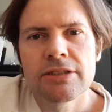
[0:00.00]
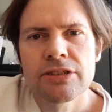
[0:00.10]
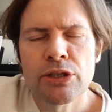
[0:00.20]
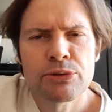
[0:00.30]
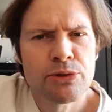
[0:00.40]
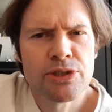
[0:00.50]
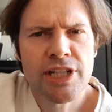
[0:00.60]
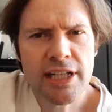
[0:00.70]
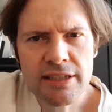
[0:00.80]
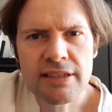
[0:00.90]
So to
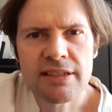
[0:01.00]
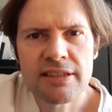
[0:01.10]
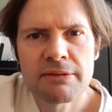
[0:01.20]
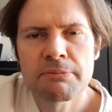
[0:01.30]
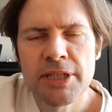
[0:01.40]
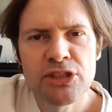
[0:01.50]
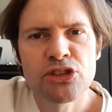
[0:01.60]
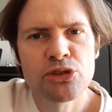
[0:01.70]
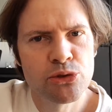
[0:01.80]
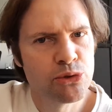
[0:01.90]
chunder means
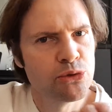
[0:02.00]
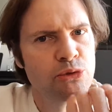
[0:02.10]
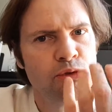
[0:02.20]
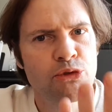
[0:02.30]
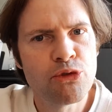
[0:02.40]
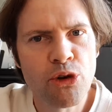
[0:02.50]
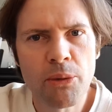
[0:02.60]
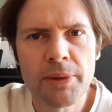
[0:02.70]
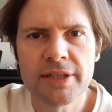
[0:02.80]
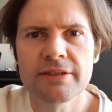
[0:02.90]
to
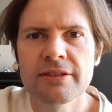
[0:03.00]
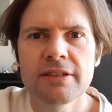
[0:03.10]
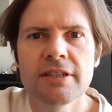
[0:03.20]
vomit.